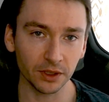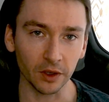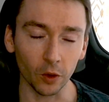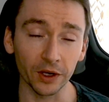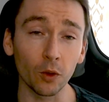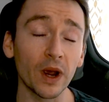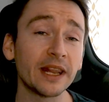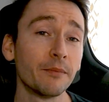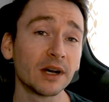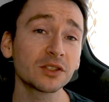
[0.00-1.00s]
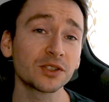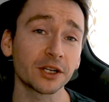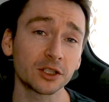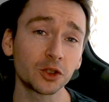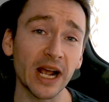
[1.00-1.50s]
or the way the muscles are
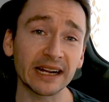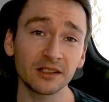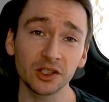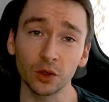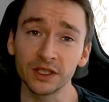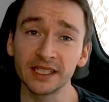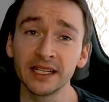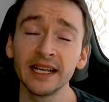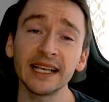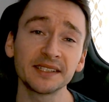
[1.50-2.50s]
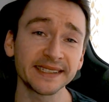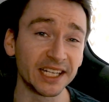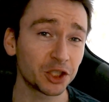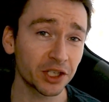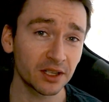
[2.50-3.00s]
contracted. So is it
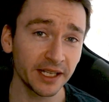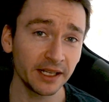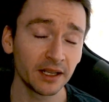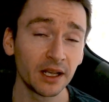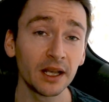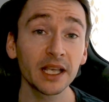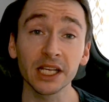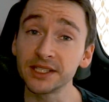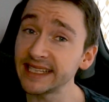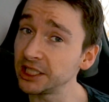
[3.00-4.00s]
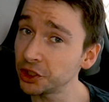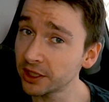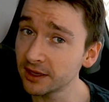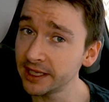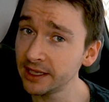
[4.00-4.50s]
eccentrically,
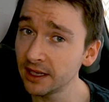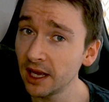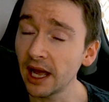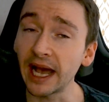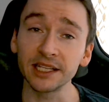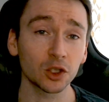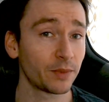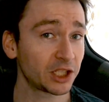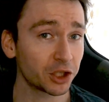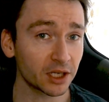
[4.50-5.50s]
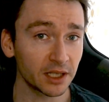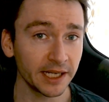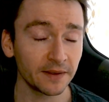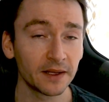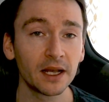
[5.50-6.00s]
concentrically, isometrically?
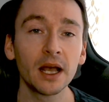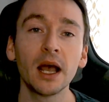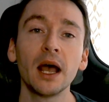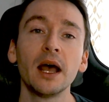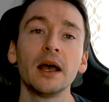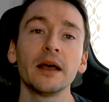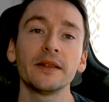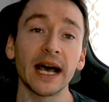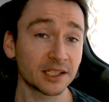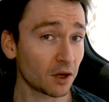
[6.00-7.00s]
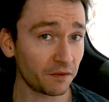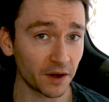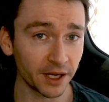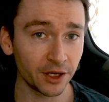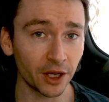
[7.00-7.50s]
That's all
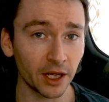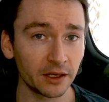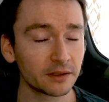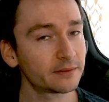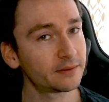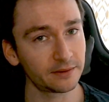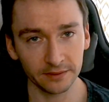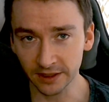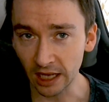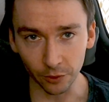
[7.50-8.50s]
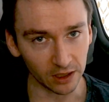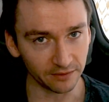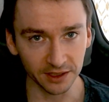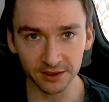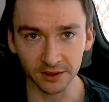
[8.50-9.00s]
fun and good, not
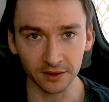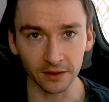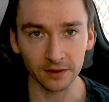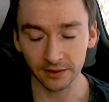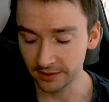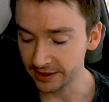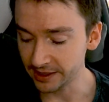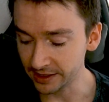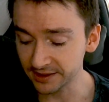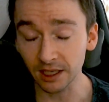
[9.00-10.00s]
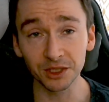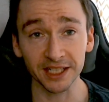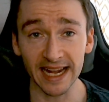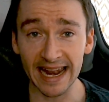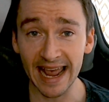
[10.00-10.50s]
relevant to the subject
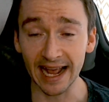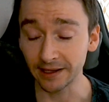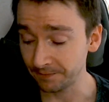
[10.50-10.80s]
at hand.